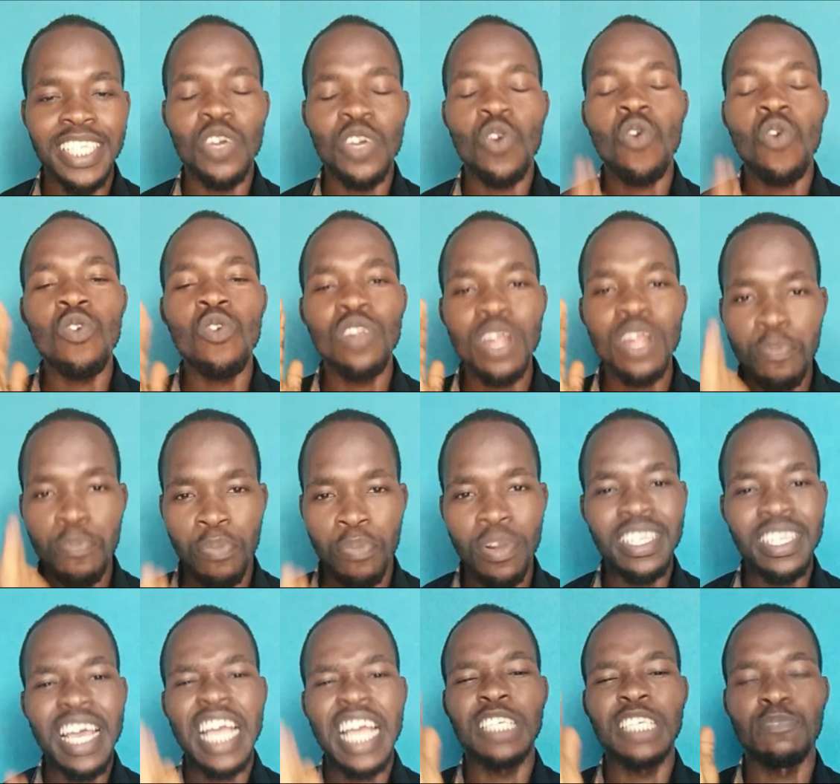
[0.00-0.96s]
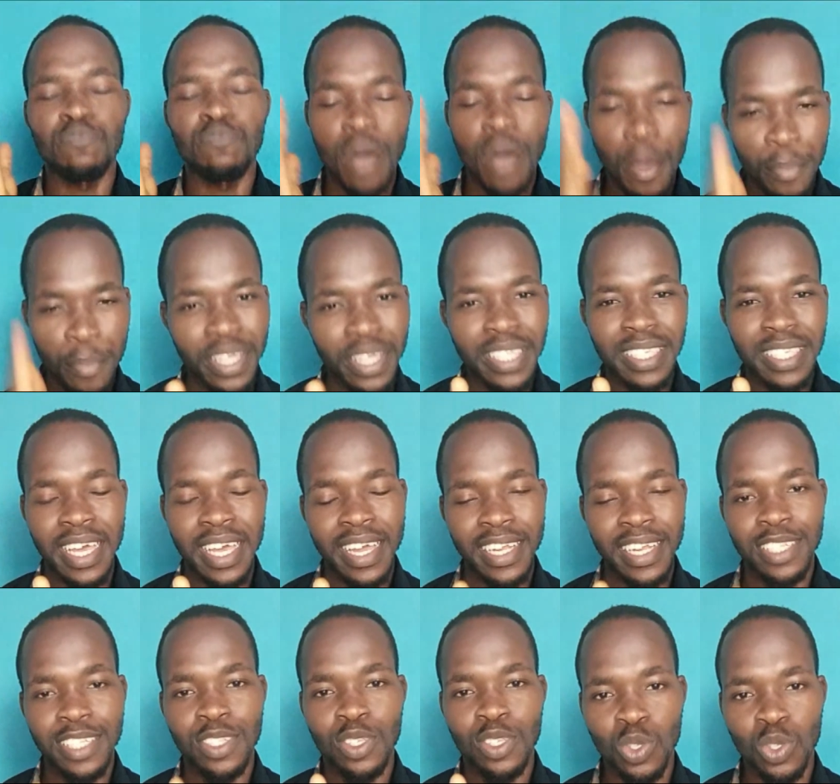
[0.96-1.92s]
the only place that is
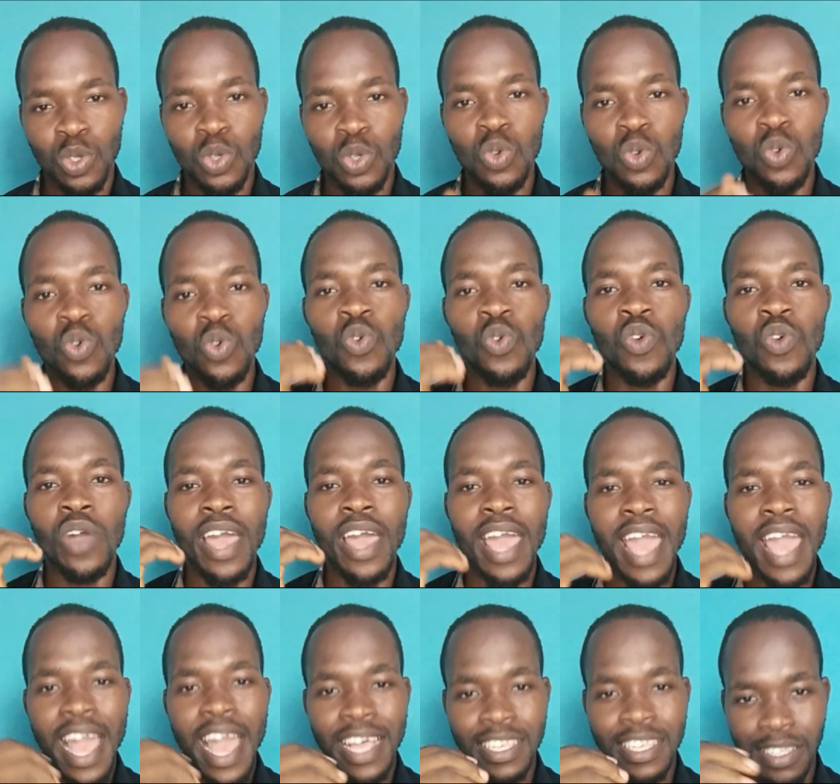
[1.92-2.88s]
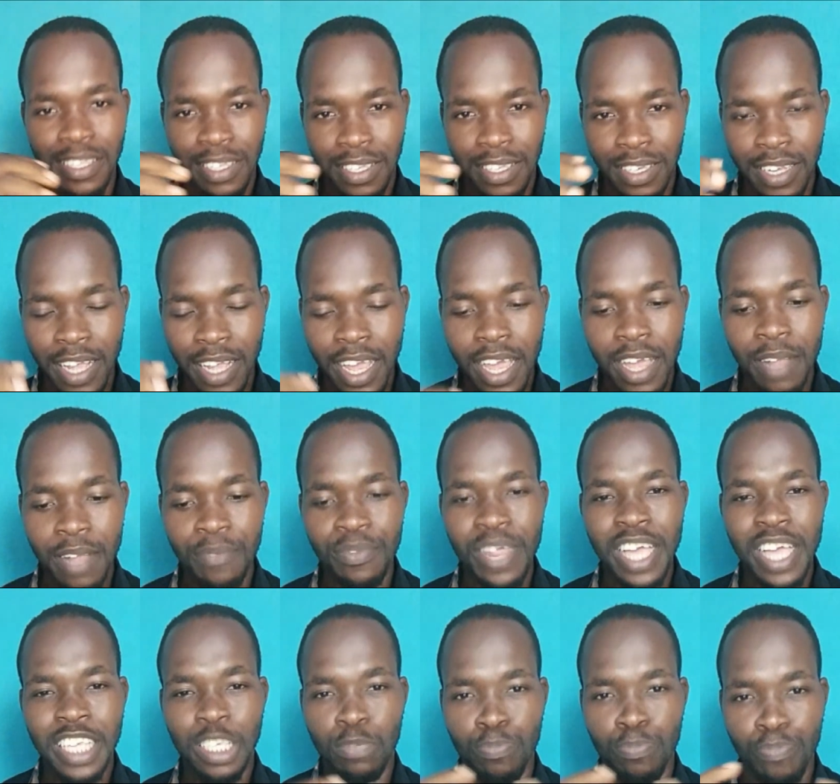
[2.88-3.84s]
permitted to
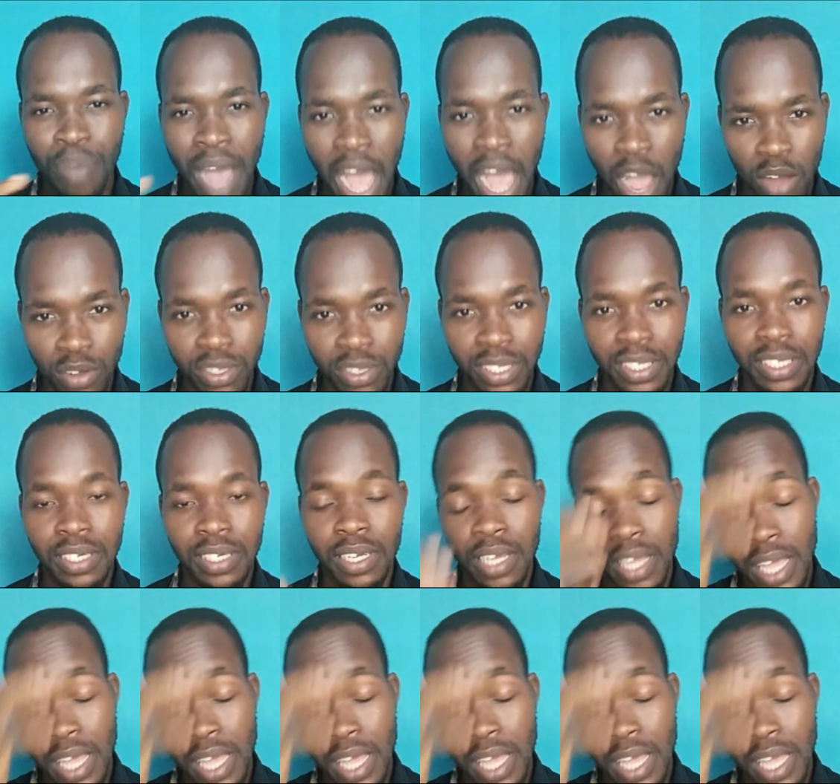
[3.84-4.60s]
expound